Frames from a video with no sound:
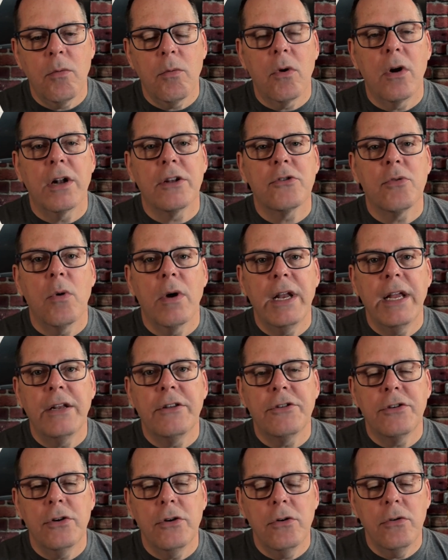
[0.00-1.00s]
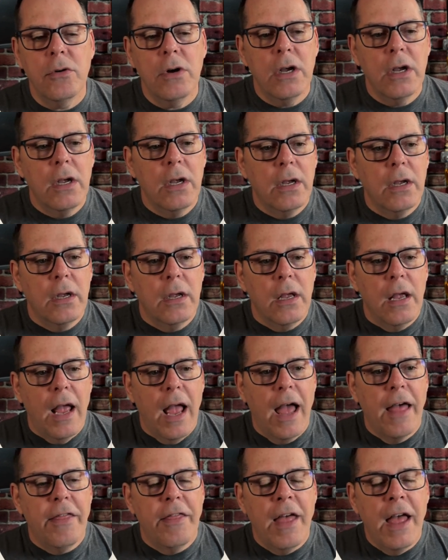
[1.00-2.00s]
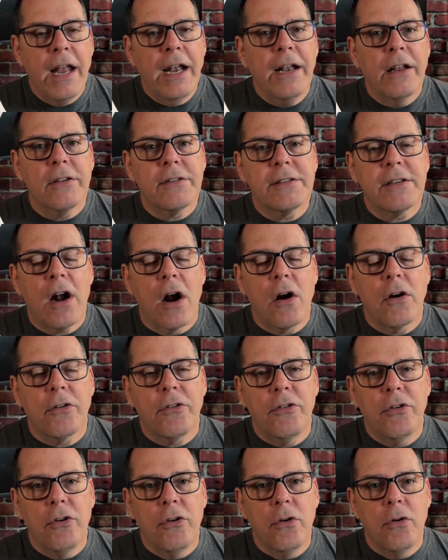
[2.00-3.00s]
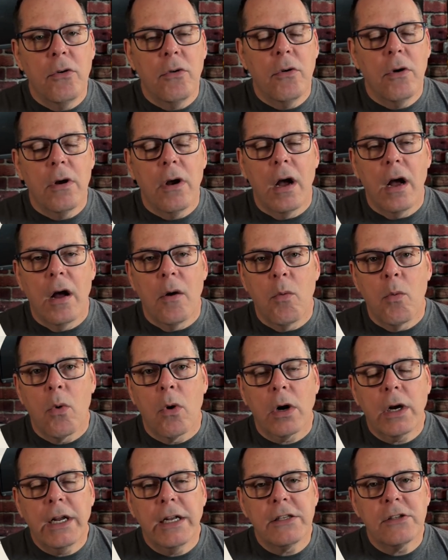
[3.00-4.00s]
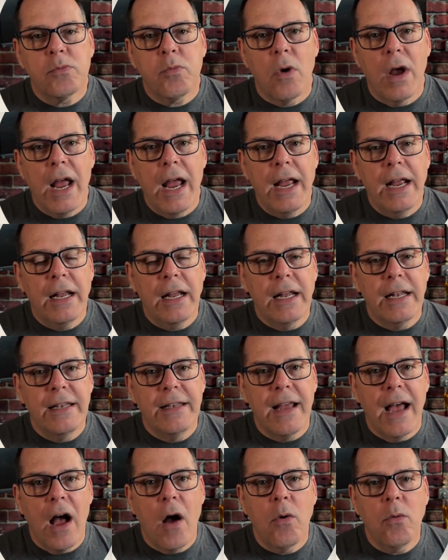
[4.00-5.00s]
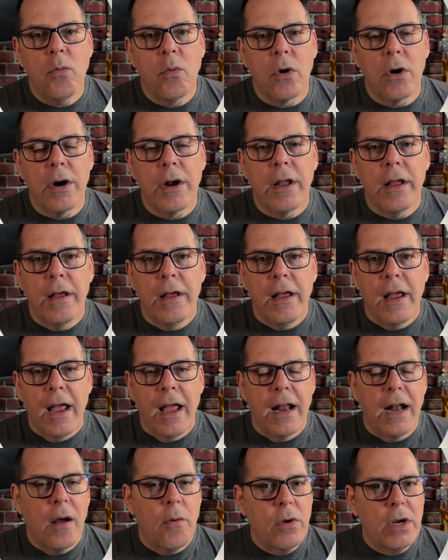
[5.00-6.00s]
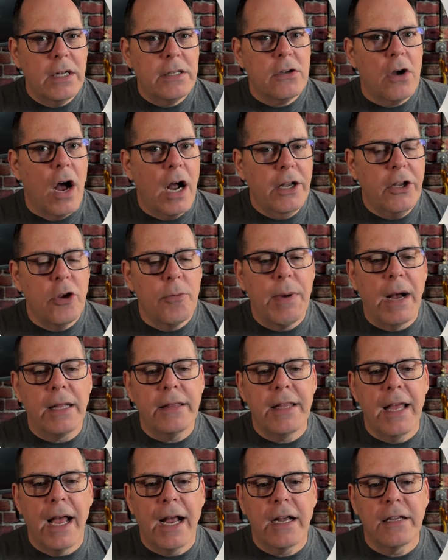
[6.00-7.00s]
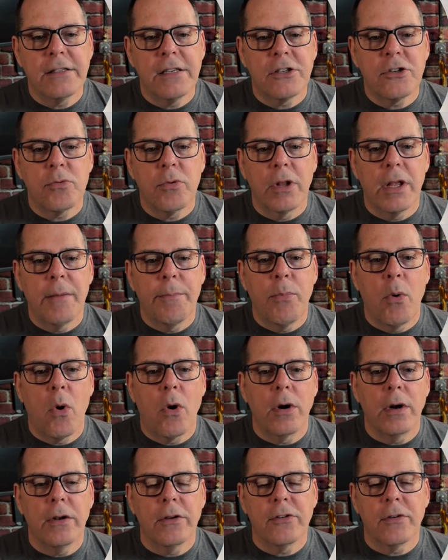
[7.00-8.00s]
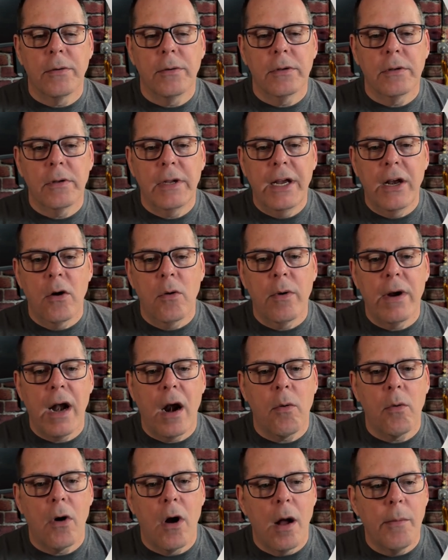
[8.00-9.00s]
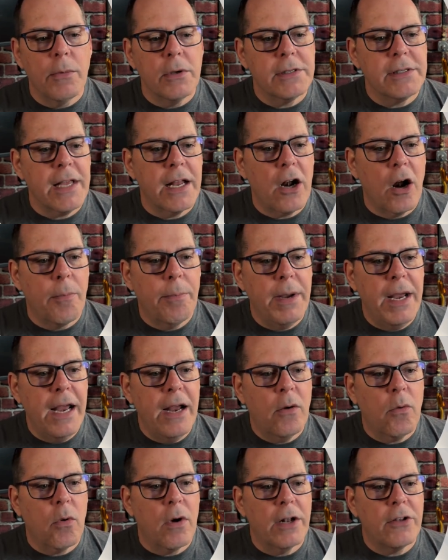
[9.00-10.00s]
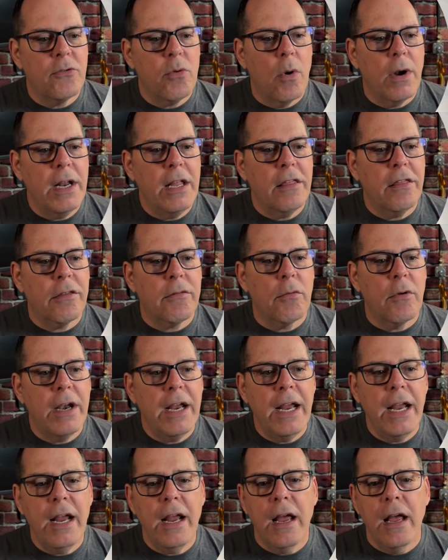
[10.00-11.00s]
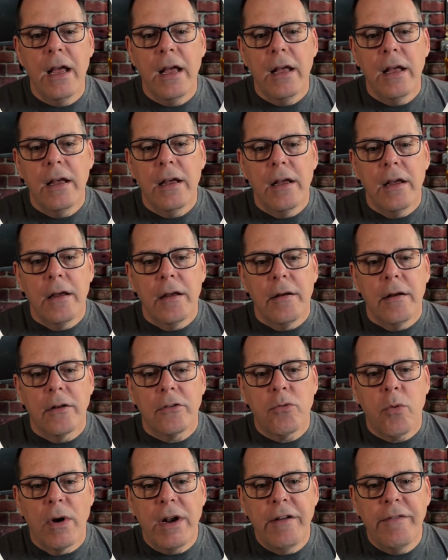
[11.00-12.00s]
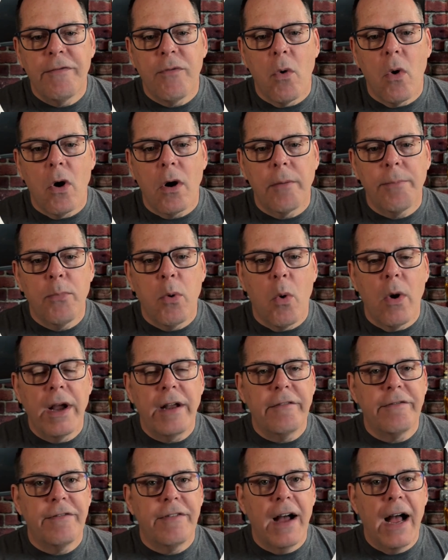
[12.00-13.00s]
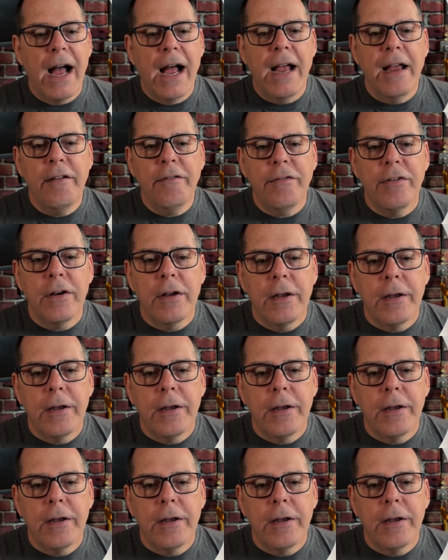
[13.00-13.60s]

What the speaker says: We're at 22, and then it'll start to work its way downward. And I want to talk to you about that because it's really important. So here we are. We're almost at our peak. We're at 23, 24.5,